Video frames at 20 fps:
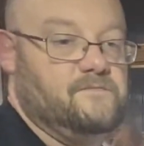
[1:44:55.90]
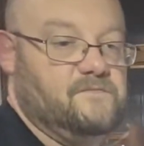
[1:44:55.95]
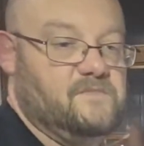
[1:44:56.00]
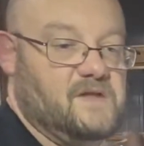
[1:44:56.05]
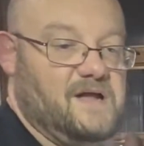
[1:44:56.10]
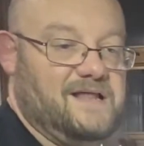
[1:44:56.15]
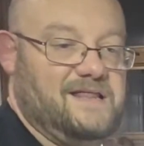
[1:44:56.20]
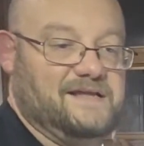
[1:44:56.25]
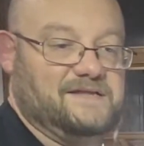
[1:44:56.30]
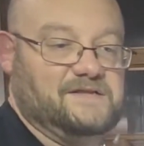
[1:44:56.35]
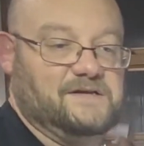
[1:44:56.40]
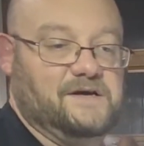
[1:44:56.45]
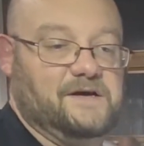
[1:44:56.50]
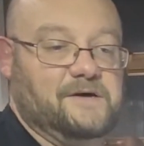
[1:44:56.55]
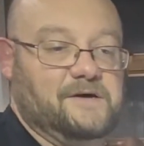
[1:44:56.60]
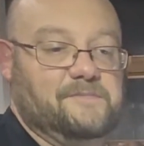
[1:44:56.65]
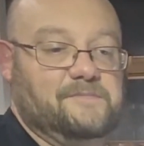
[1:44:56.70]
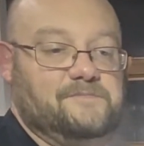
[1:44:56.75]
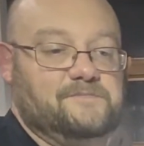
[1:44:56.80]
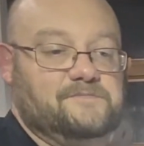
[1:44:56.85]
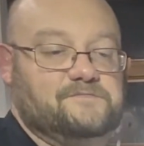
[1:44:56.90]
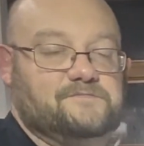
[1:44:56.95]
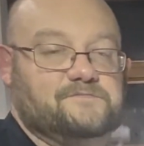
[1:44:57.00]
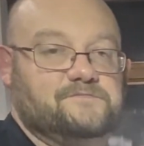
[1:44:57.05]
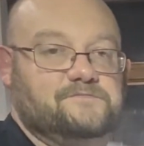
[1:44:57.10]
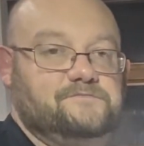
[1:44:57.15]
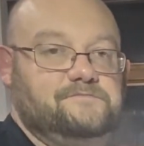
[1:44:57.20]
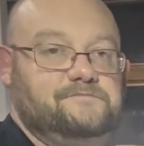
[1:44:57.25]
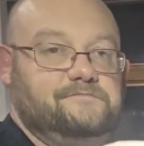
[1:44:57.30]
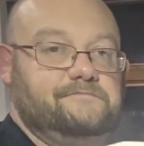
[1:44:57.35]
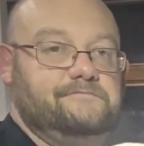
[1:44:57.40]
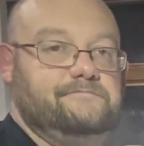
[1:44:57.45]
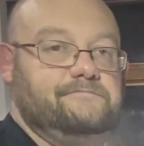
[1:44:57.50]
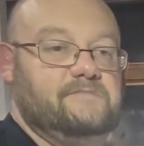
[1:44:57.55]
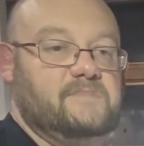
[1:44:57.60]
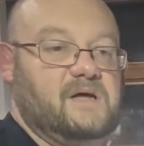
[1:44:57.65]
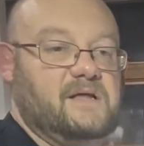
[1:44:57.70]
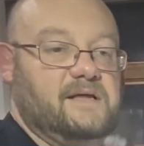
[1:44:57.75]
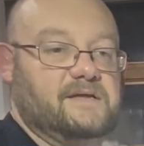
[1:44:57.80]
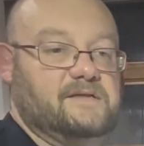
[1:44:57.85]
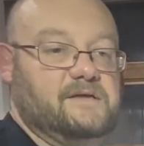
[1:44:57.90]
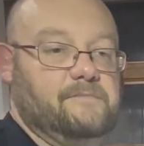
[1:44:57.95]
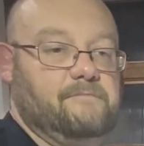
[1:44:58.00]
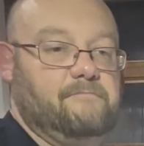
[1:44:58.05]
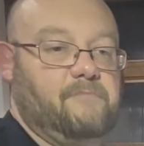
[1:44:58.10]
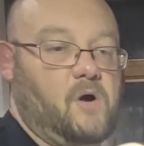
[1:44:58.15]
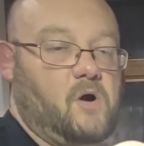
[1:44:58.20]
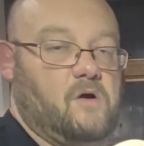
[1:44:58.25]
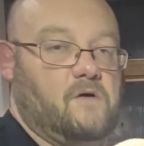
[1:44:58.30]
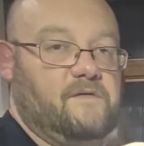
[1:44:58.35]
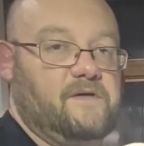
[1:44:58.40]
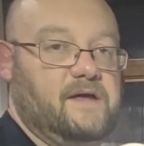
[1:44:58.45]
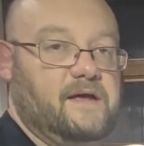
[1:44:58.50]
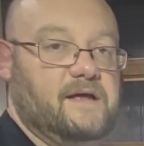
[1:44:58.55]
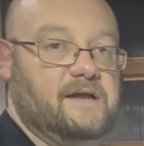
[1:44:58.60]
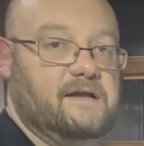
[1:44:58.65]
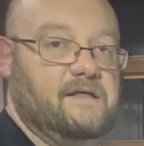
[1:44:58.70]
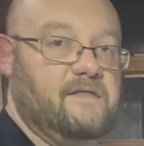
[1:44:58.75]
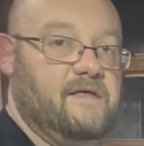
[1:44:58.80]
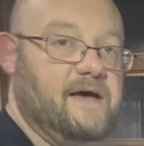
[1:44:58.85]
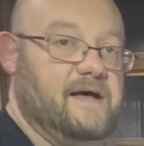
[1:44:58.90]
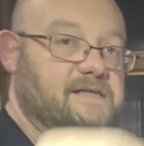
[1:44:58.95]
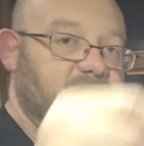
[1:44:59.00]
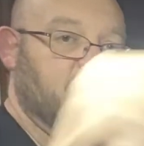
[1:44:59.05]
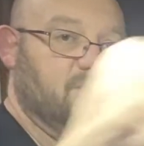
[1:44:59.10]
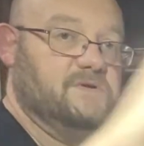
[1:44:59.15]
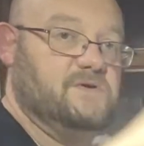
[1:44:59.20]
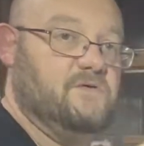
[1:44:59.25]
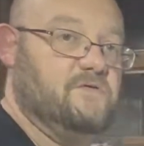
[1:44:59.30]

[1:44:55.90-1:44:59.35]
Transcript: I like to burn the end of that so it don't